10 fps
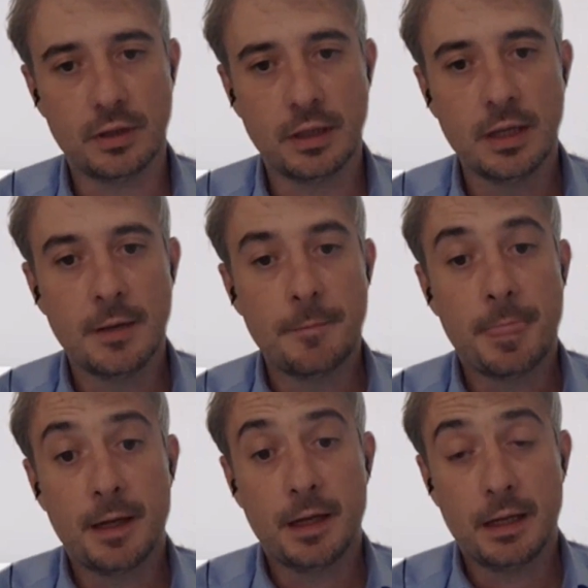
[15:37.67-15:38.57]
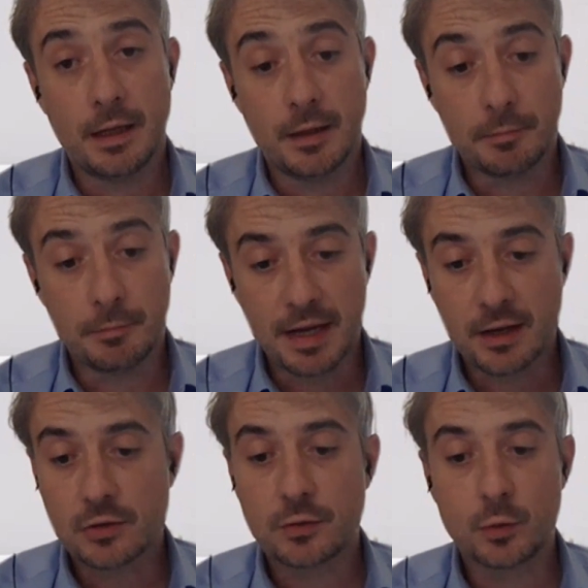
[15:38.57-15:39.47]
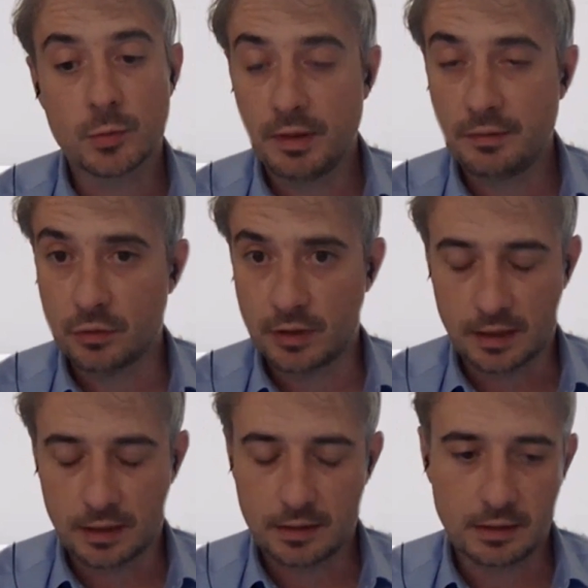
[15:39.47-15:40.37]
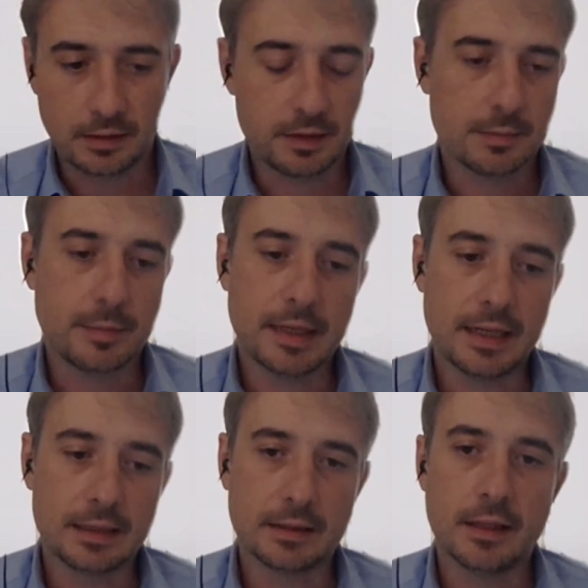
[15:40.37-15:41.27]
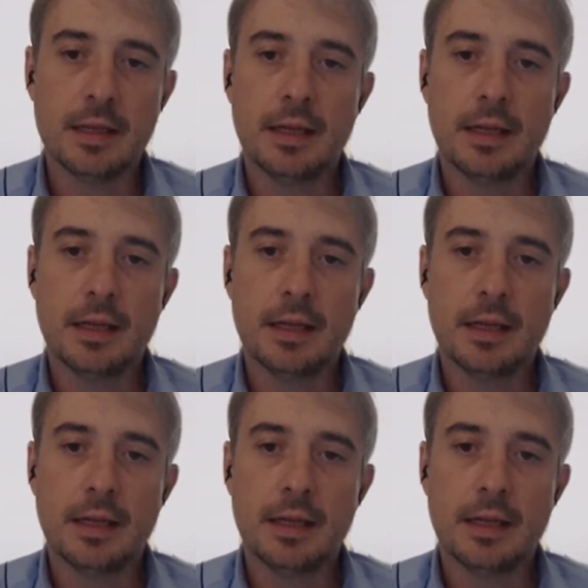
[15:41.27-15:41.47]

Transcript: And Microsoft was pivotal in this part,